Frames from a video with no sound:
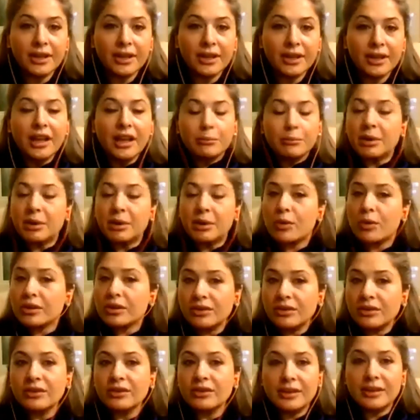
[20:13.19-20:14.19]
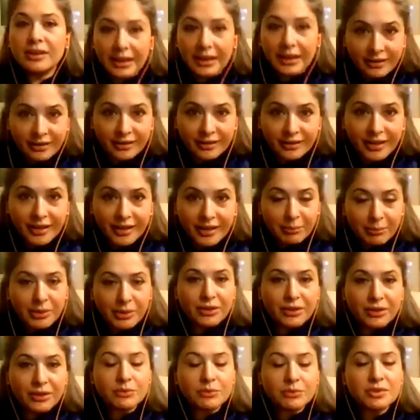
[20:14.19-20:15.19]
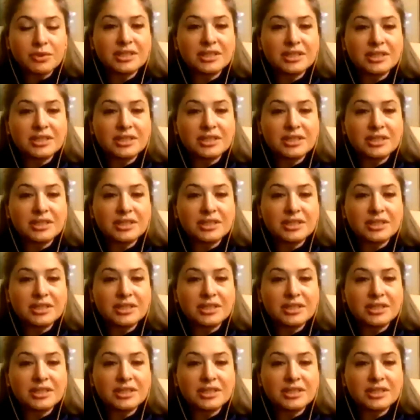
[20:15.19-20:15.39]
but it wasn't done because it was done